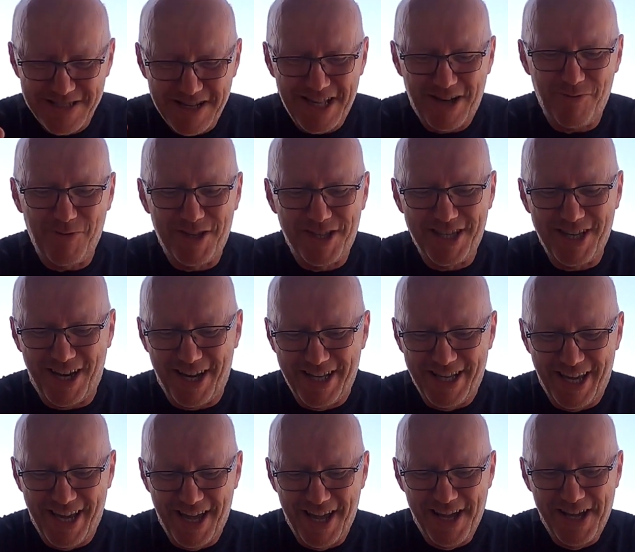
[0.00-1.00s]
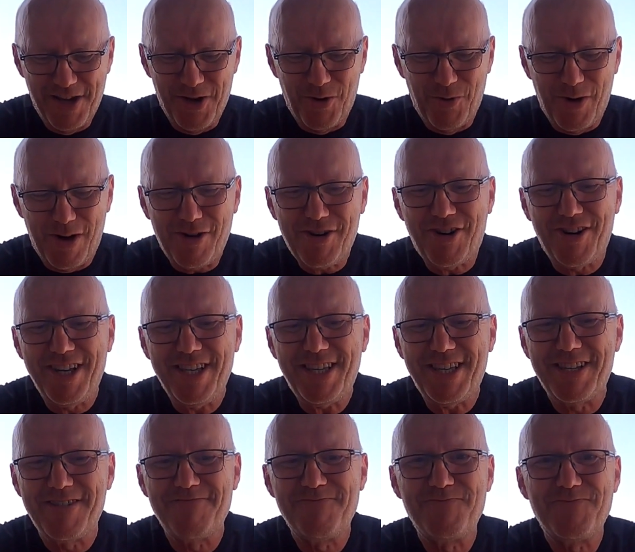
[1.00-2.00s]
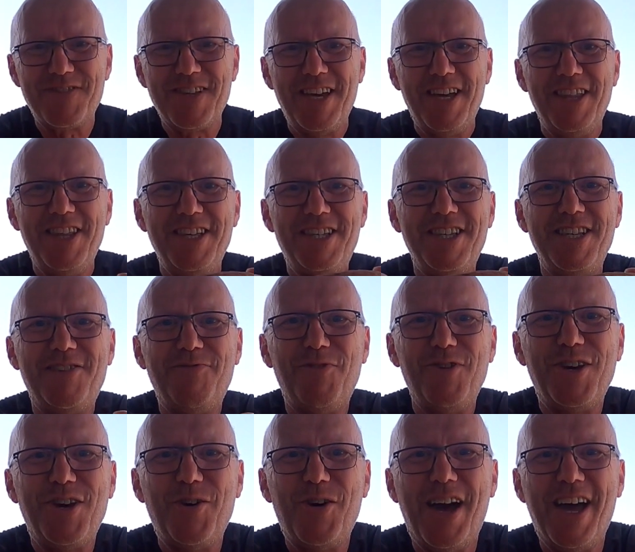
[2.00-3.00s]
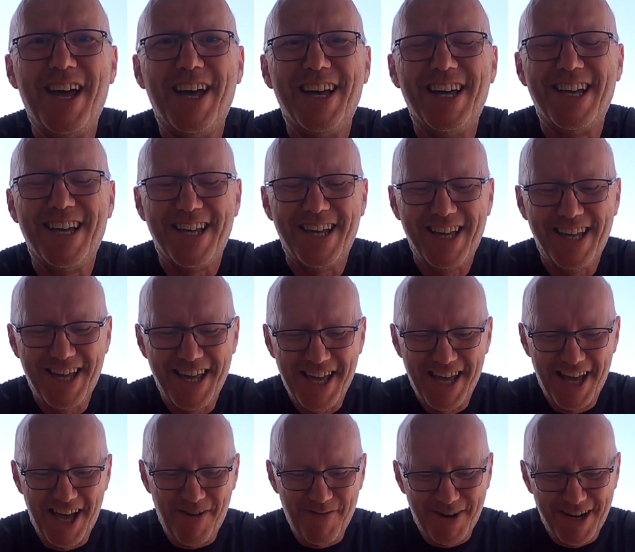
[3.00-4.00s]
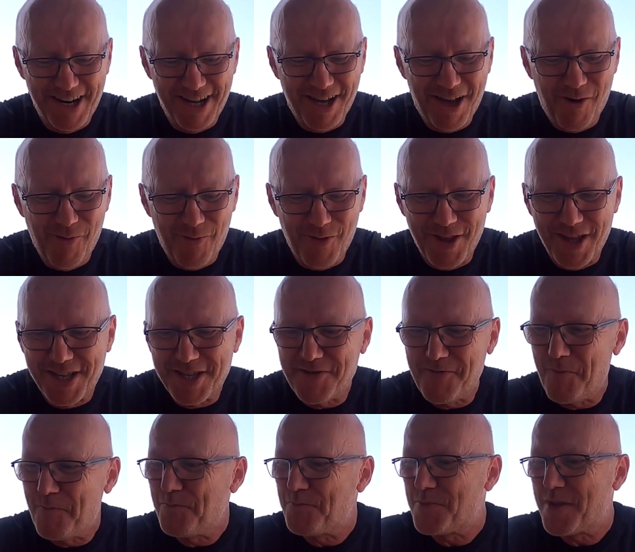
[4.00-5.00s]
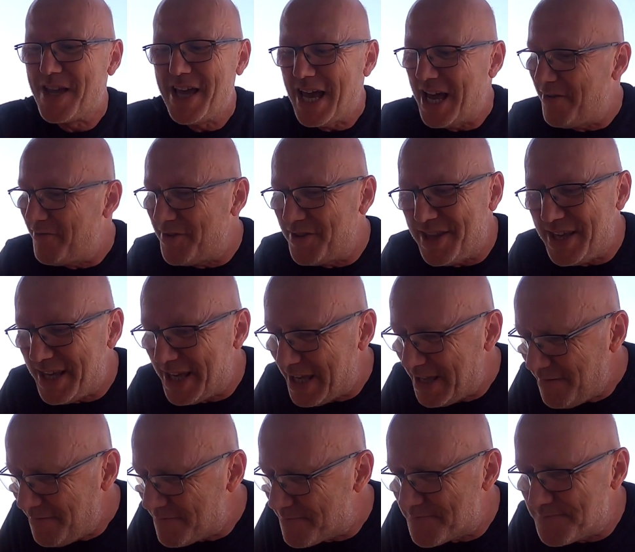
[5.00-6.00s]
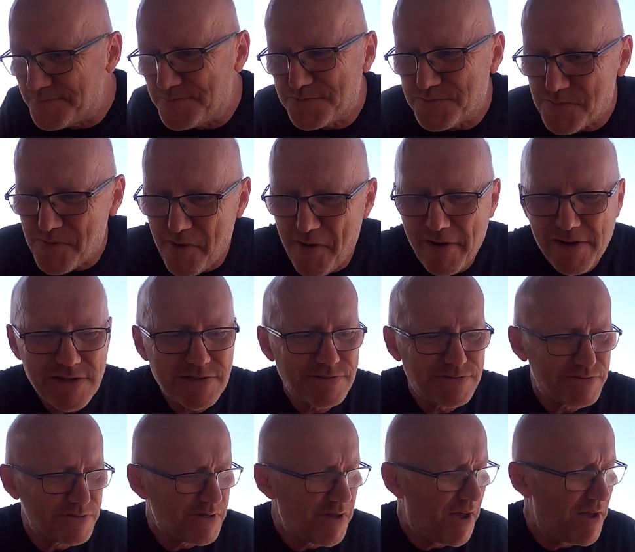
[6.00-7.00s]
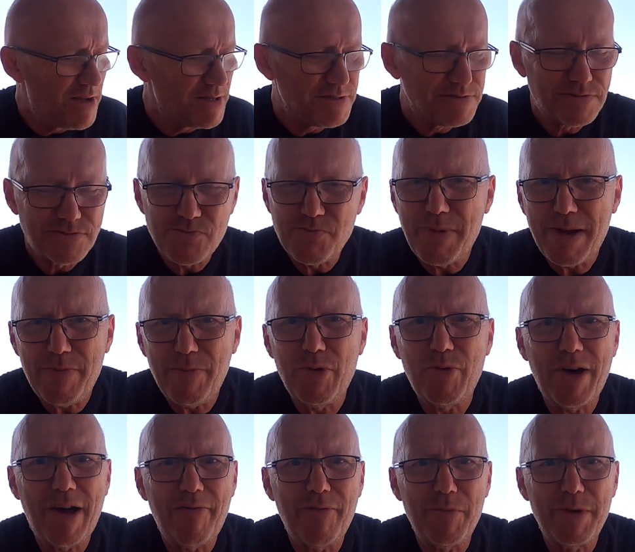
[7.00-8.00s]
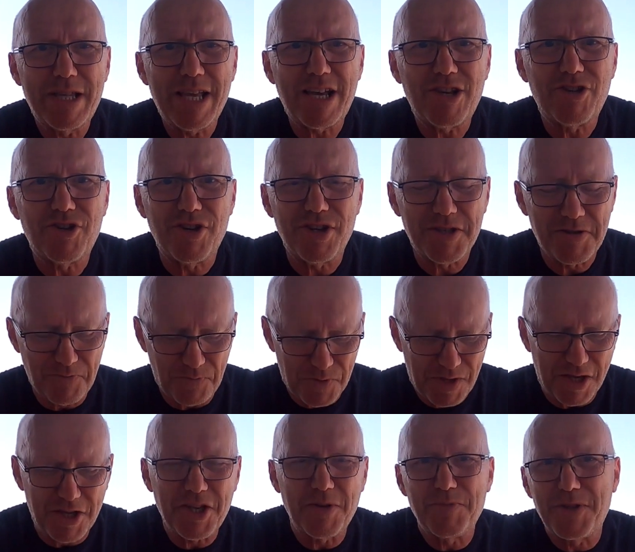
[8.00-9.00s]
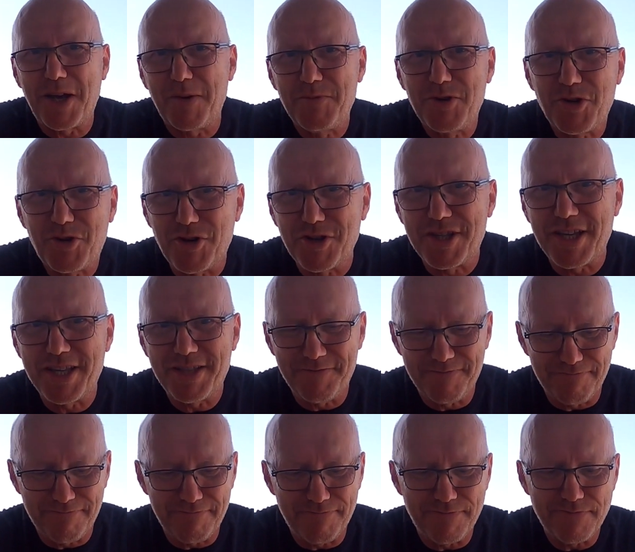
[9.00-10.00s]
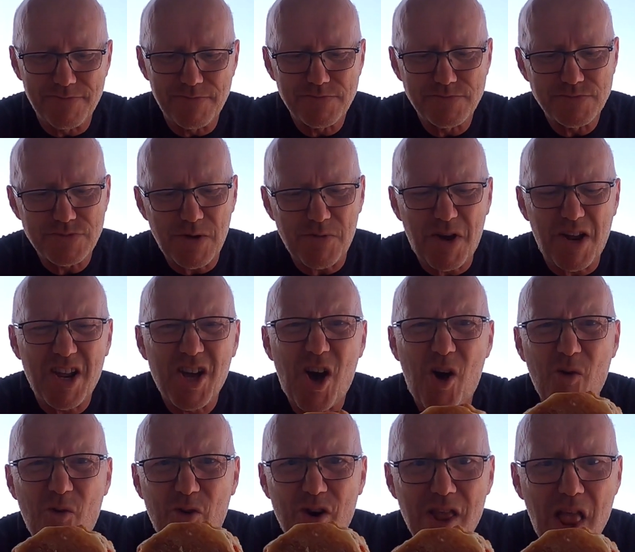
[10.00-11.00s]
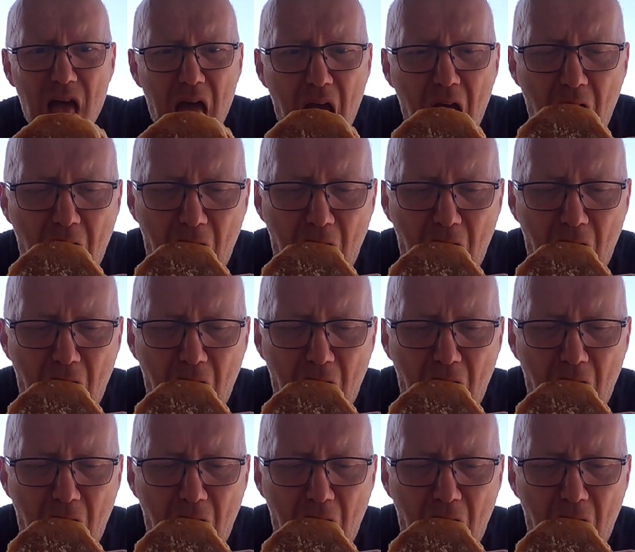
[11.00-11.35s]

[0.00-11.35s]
That was the idea. Well, Chris, this is for you. I'm going to go for this. Everything in. Maybe we have a bit extras. Sometimes you cut it. I'm going to go for it.